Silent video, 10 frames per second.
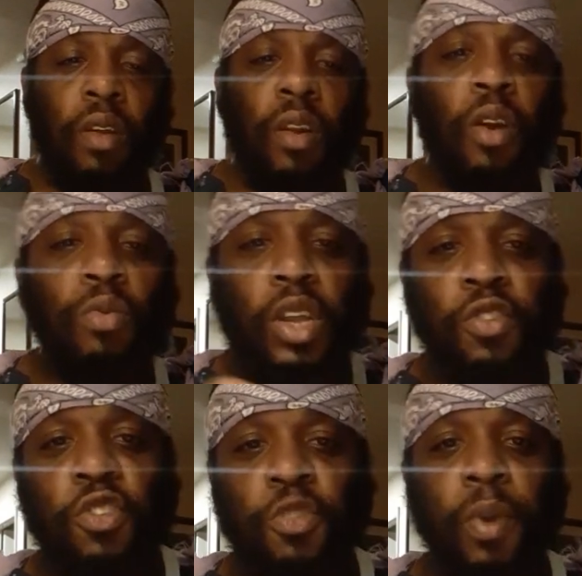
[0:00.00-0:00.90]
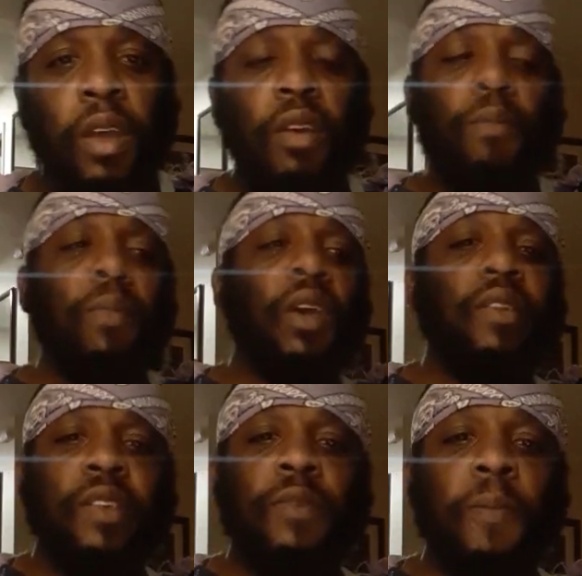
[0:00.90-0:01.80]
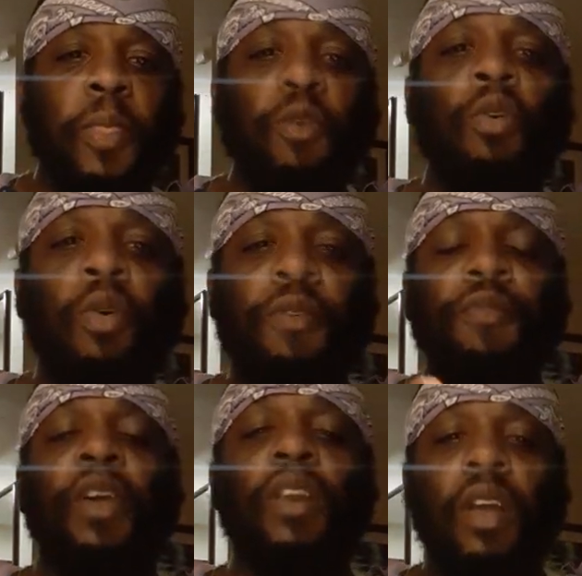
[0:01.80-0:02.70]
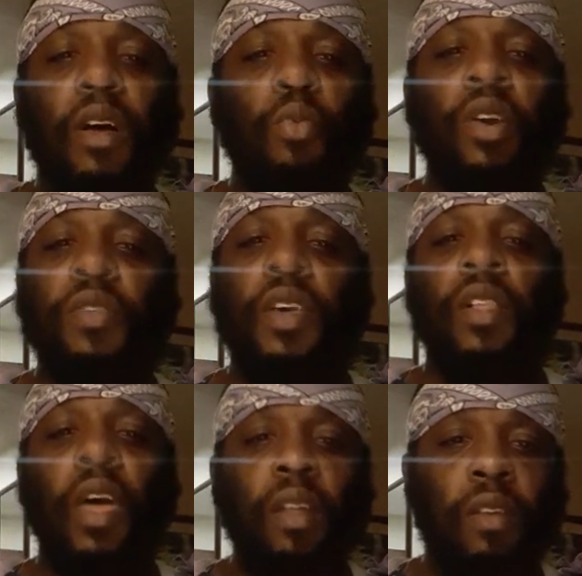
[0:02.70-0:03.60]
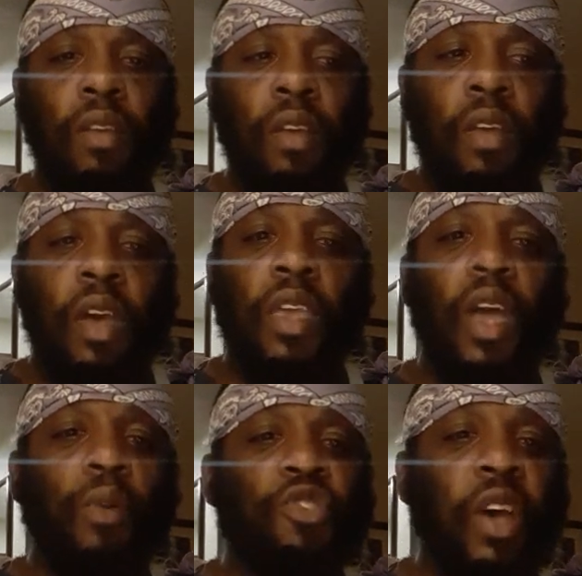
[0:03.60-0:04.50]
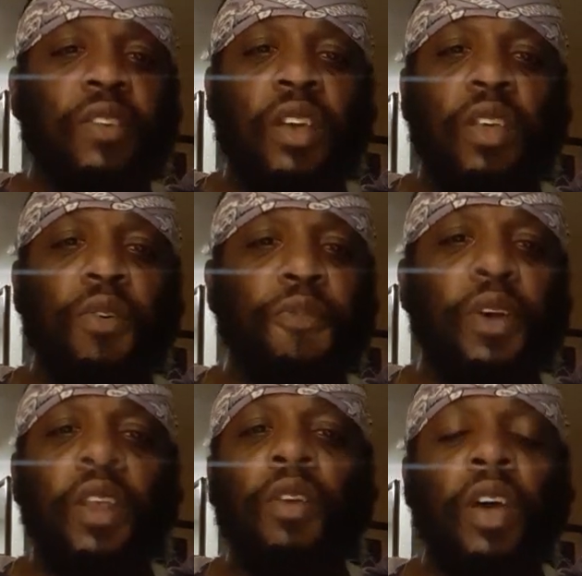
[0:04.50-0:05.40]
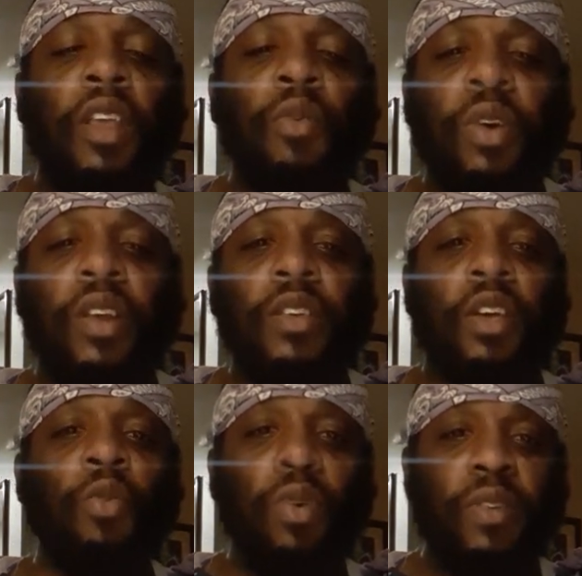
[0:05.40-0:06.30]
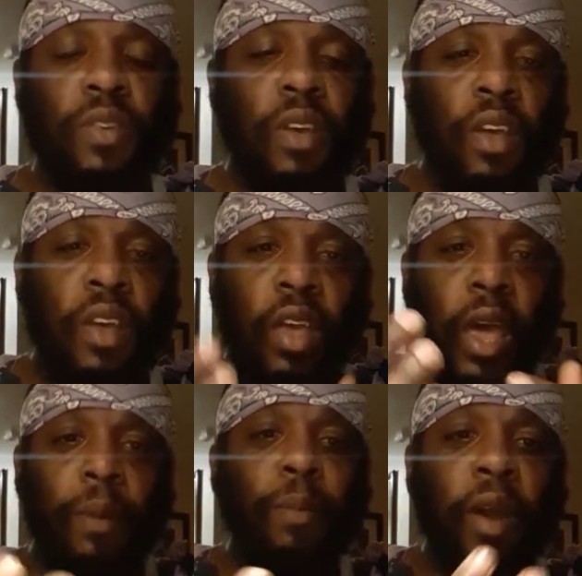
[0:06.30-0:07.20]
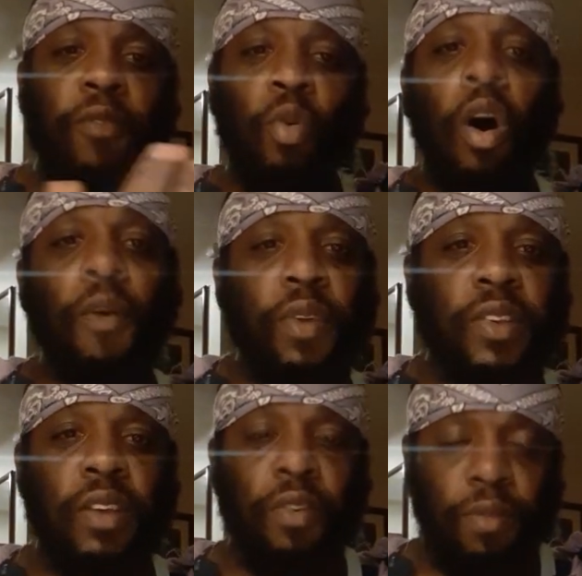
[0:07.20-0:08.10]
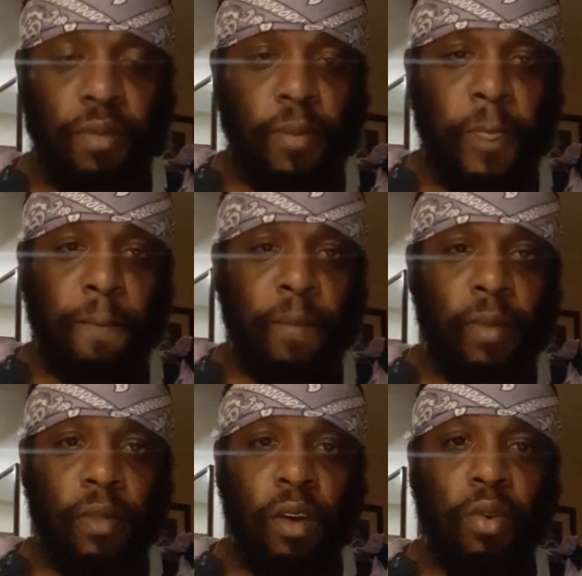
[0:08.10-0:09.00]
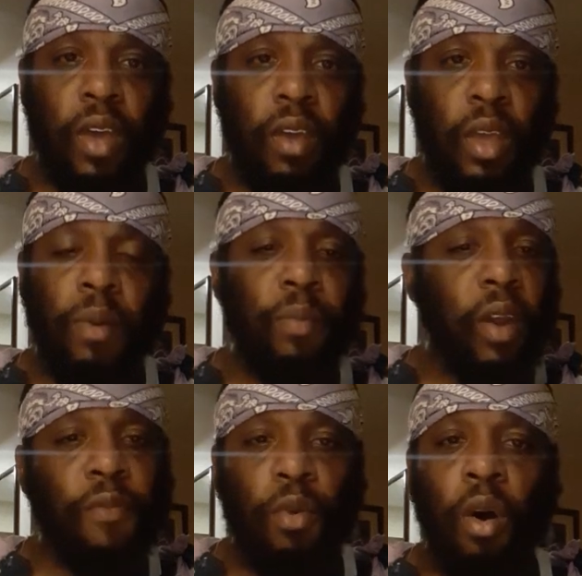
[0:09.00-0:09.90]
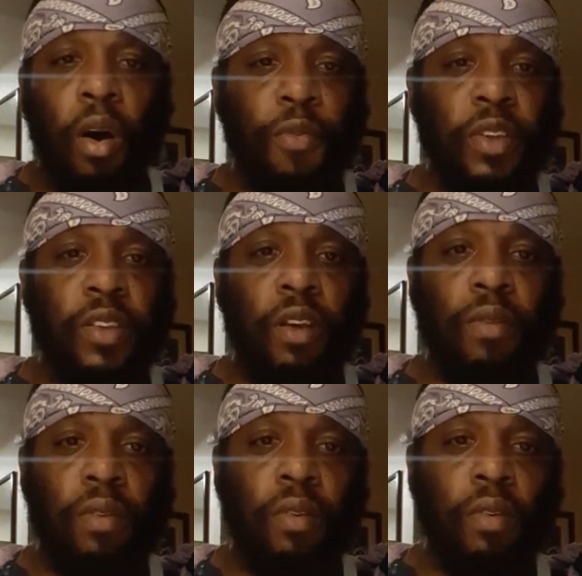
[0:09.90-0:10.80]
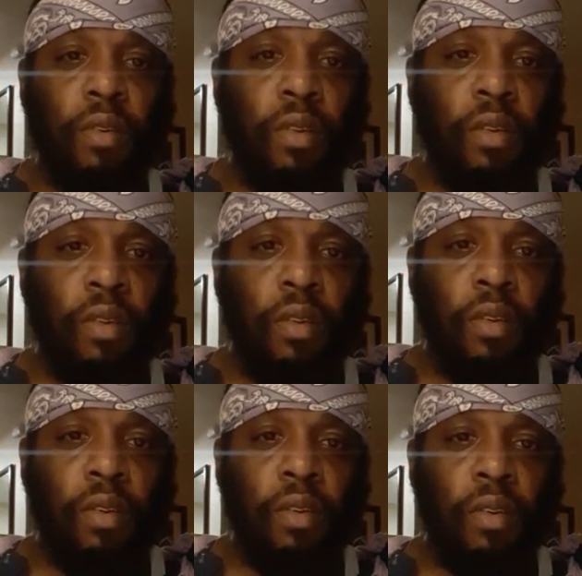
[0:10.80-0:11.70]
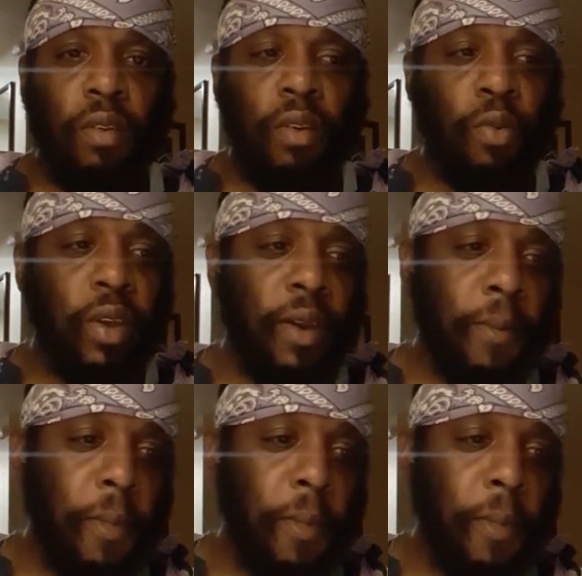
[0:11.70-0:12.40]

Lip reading: No disrespect means you don't offend one of the elect. And Yahweh Shah said, you offend any one of these little ones, it'd be better if you offer yourself. Okay? It'd be better if you offer yourself. Okay?